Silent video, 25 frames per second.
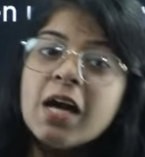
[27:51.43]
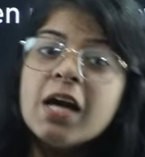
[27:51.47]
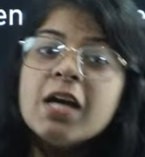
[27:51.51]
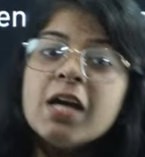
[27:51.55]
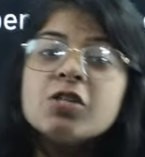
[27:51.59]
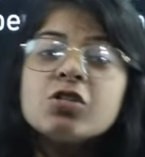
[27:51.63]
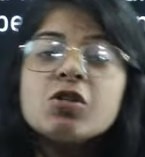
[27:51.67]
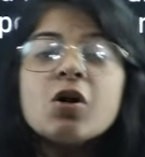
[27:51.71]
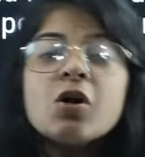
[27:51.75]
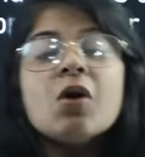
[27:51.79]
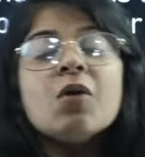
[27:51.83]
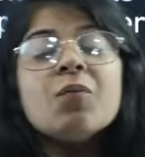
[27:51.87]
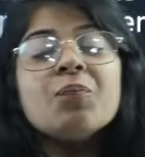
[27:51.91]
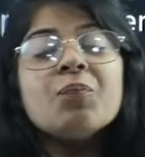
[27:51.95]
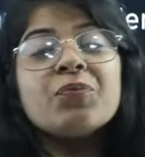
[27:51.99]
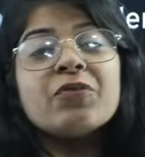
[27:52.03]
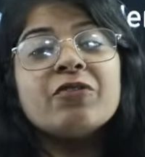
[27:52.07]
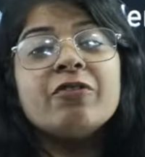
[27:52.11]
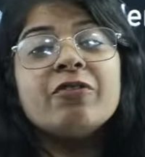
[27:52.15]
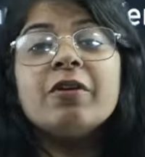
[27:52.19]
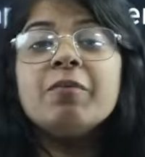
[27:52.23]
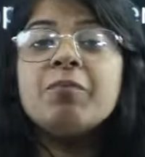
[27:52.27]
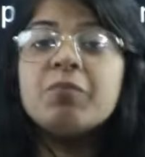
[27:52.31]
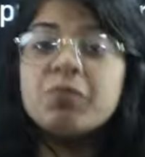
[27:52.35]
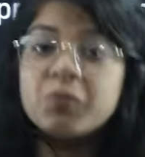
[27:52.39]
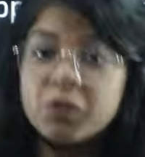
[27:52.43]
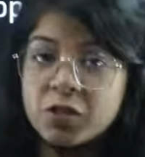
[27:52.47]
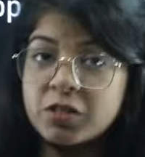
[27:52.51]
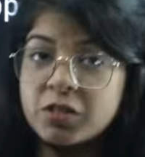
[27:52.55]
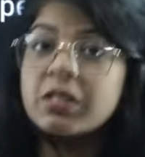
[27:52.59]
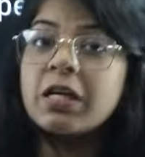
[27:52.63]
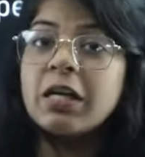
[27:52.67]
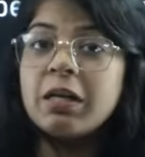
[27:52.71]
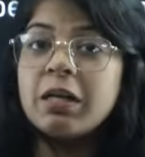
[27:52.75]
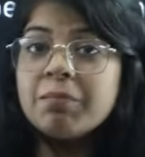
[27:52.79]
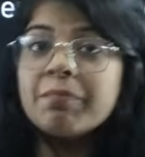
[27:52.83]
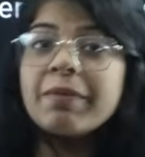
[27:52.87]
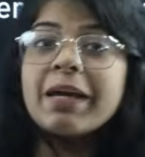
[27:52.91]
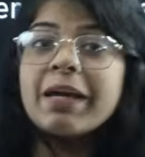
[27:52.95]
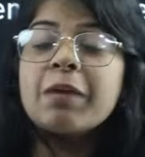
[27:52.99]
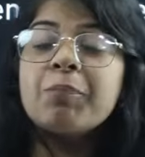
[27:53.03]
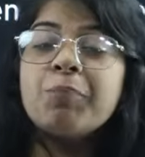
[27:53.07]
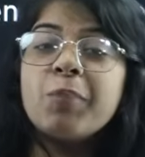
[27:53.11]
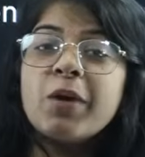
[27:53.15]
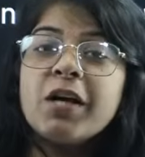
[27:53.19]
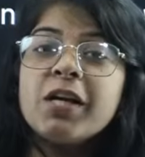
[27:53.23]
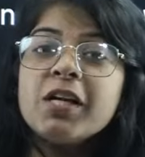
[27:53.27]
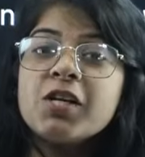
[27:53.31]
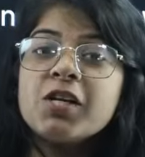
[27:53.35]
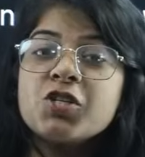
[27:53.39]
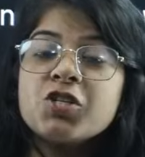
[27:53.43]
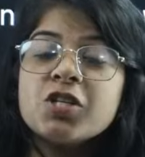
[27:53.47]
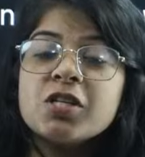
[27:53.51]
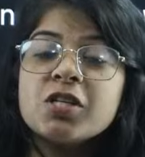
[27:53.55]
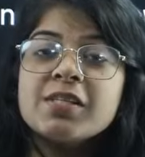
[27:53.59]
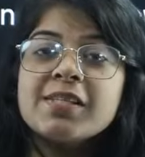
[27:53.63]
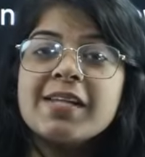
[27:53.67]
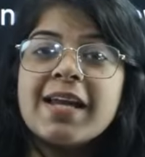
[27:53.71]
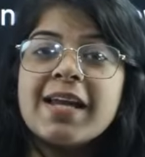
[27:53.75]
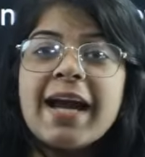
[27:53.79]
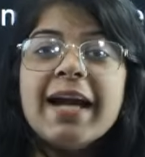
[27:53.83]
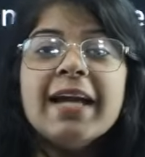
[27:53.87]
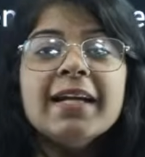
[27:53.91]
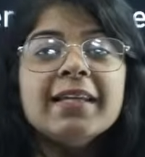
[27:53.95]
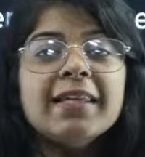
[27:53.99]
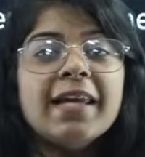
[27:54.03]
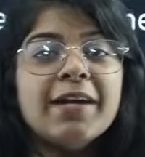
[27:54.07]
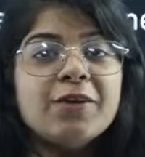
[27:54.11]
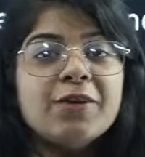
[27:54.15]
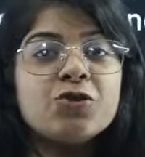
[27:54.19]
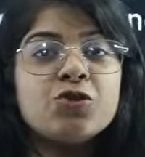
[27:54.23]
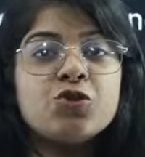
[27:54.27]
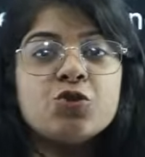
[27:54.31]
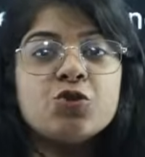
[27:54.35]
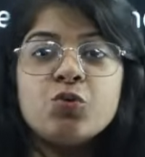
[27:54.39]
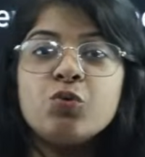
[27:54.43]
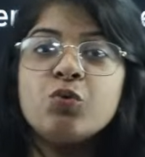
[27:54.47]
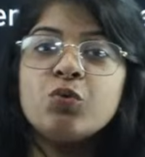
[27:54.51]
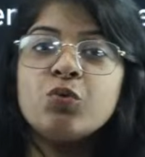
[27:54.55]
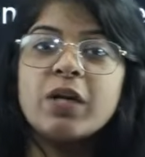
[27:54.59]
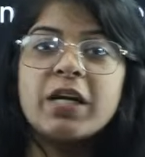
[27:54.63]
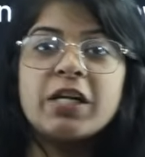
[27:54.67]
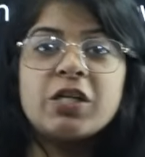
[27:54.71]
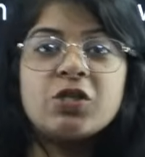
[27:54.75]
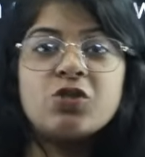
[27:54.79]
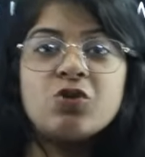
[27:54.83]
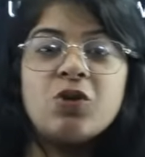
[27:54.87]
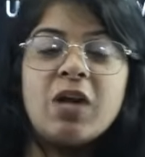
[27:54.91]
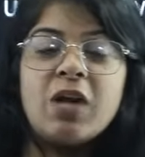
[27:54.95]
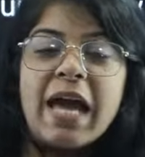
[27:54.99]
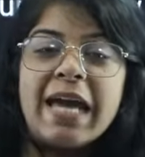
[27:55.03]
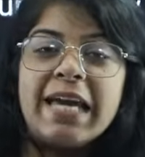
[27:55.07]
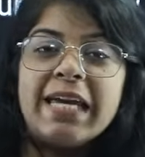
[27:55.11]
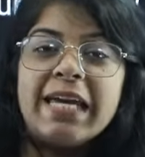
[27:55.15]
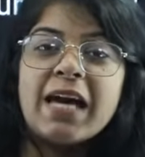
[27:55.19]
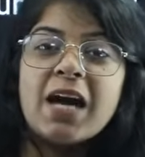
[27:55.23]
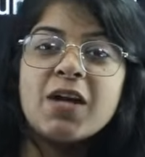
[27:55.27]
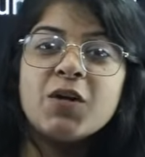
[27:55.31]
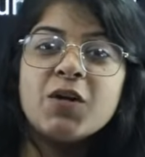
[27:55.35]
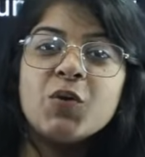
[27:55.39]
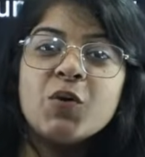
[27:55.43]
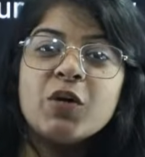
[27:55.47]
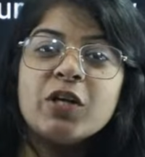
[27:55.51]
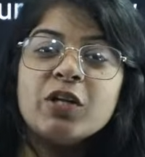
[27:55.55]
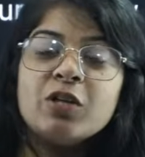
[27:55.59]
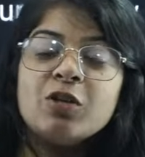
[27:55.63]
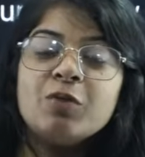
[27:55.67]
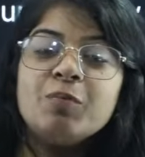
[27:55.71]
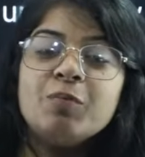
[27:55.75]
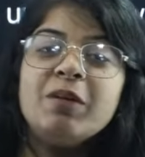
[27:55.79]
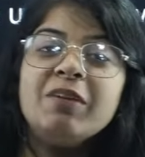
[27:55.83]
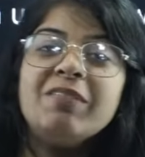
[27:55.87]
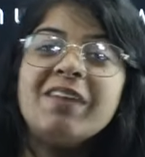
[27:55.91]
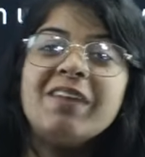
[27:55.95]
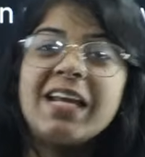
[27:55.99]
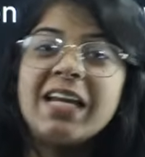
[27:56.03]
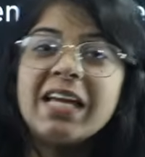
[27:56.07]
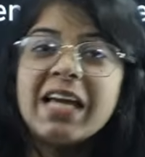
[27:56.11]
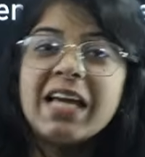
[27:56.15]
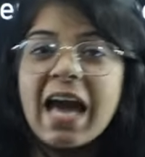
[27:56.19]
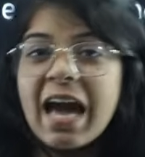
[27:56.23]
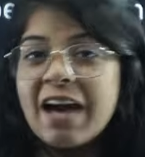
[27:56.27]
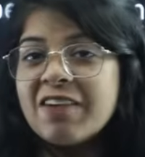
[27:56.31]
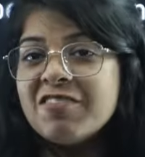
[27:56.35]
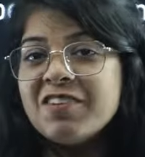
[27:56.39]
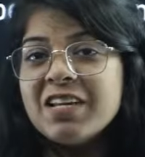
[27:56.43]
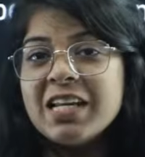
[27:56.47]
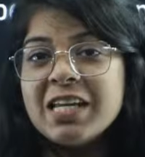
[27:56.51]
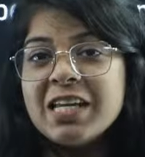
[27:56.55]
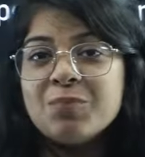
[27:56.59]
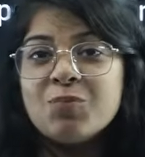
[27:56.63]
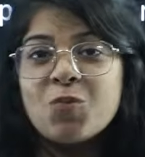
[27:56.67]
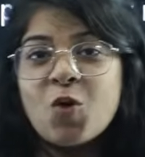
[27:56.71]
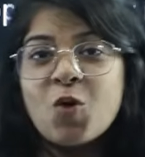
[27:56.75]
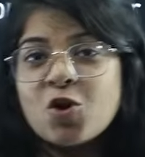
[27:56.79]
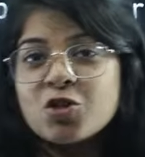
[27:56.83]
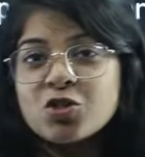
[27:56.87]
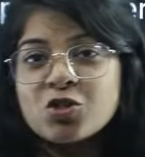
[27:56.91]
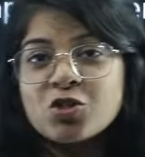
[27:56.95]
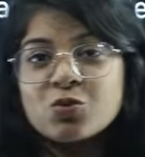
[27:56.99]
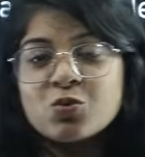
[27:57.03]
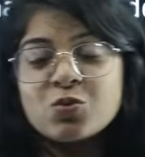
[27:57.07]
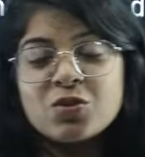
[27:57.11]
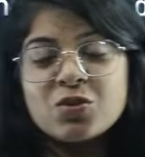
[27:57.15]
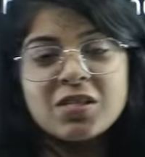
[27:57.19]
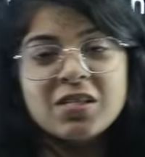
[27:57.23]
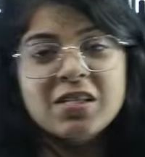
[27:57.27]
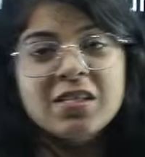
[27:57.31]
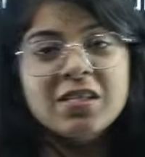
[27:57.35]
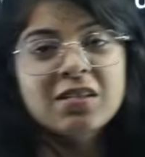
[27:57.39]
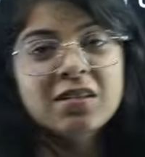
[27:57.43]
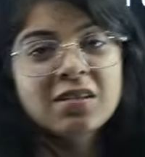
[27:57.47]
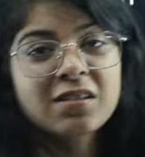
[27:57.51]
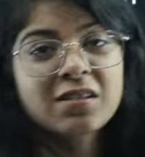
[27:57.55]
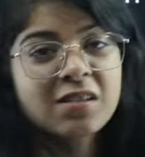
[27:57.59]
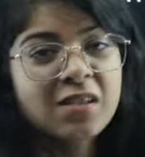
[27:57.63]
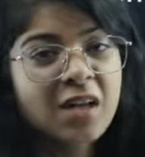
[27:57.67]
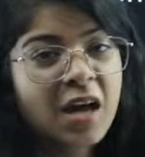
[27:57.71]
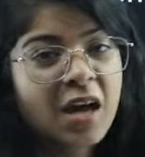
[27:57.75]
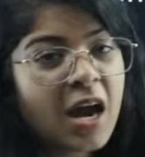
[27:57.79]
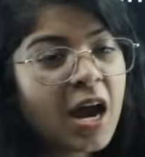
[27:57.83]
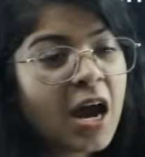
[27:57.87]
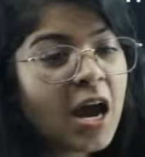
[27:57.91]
So we still make predictions, right? That June and July are going to be very heavily monsoon seasons.